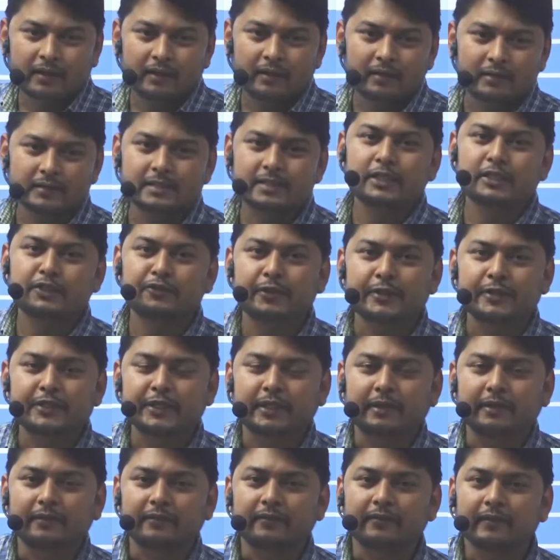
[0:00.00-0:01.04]

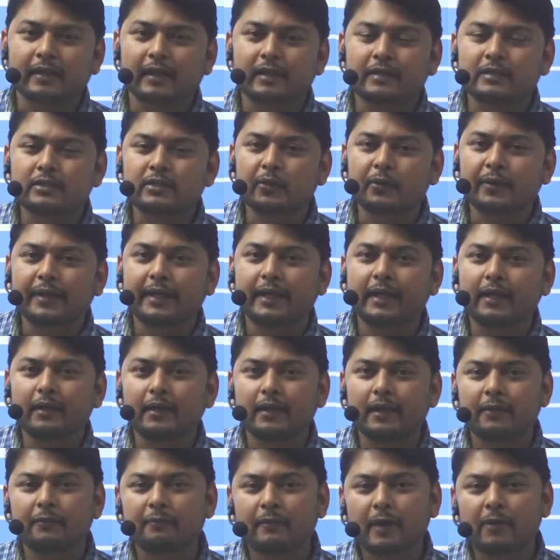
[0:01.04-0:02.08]
situation. So here,
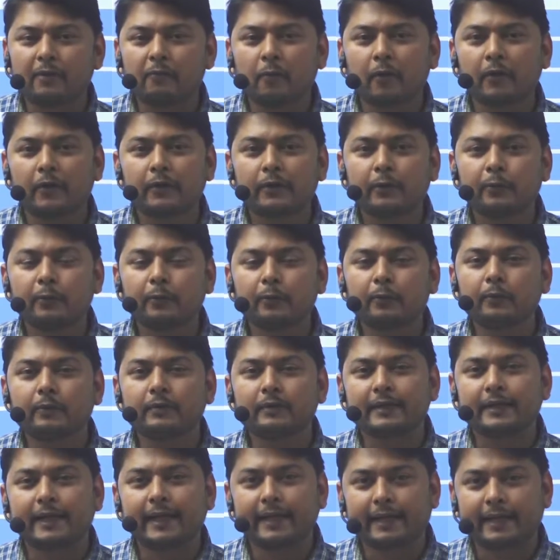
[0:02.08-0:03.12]
if I want to
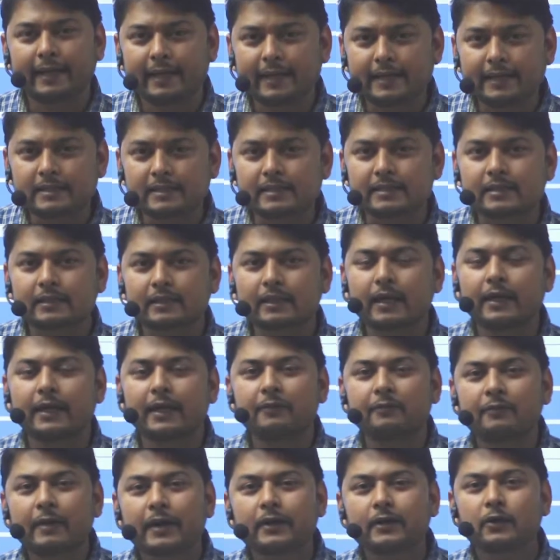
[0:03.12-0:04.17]
decrease the
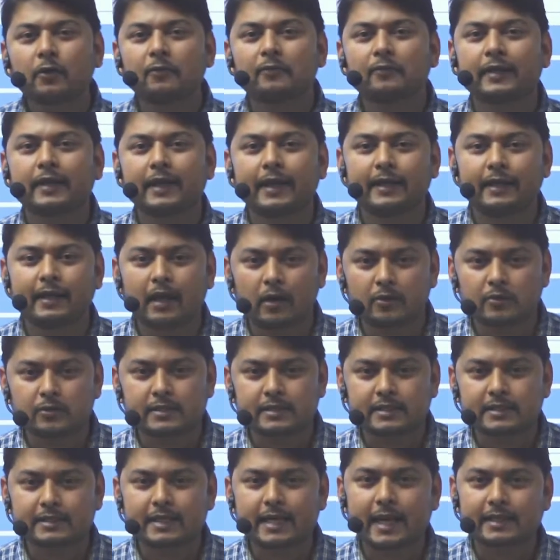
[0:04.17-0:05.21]
effect of
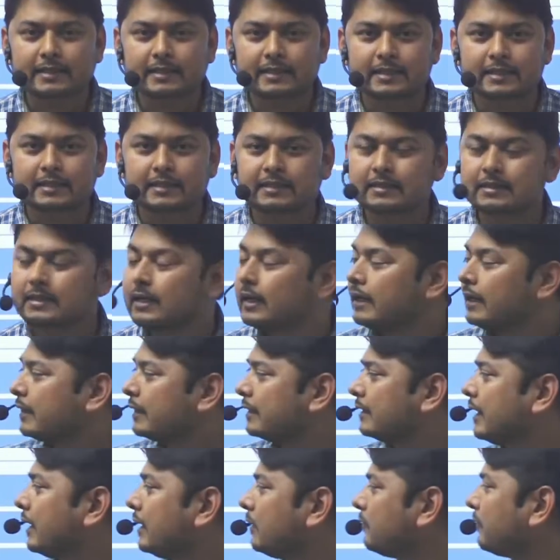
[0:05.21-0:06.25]
greenhouse gases,
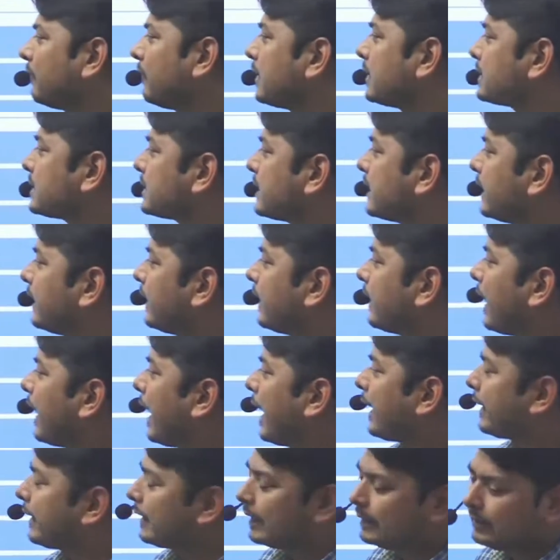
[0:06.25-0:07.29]
then first thing
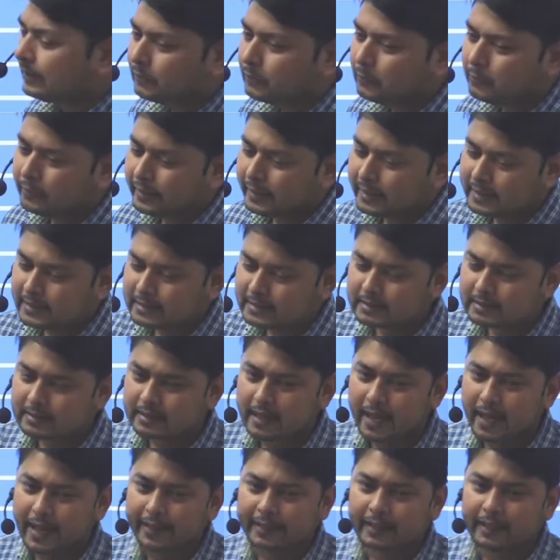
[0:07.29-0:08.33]
I can do is
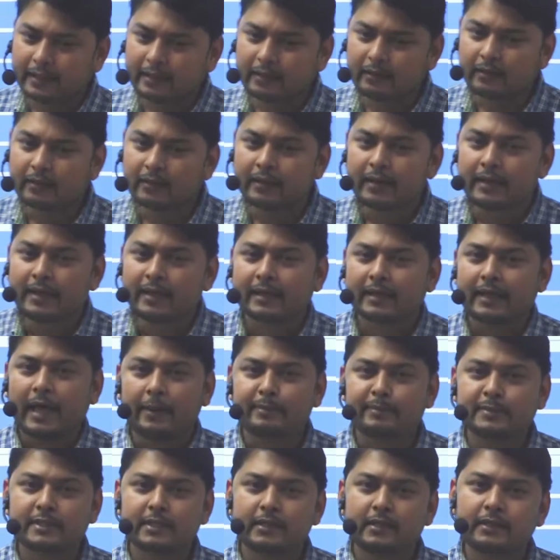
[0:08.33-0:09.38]
I can
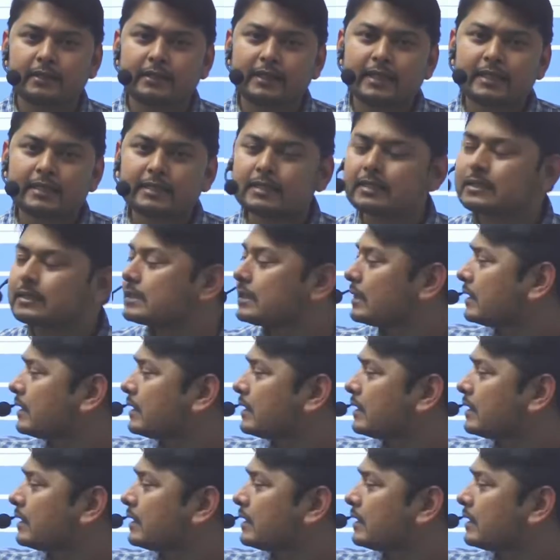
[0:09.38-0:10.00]
capture this